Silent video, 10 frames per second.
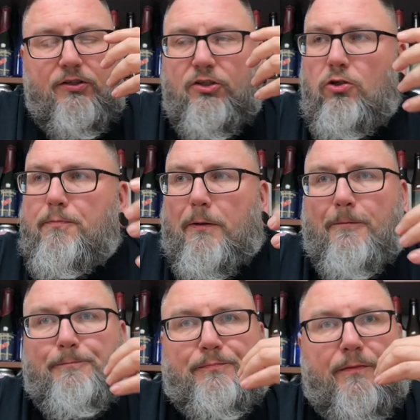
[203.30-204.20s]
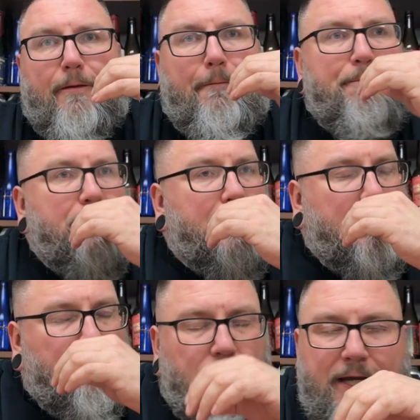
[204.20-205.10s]
super
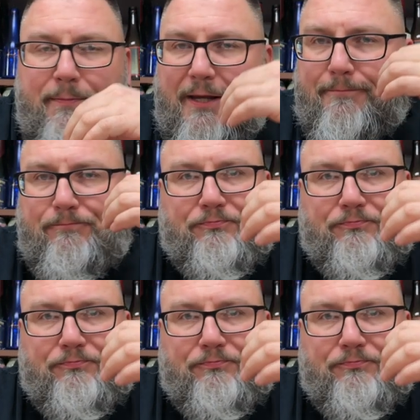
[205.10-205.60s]
creamy,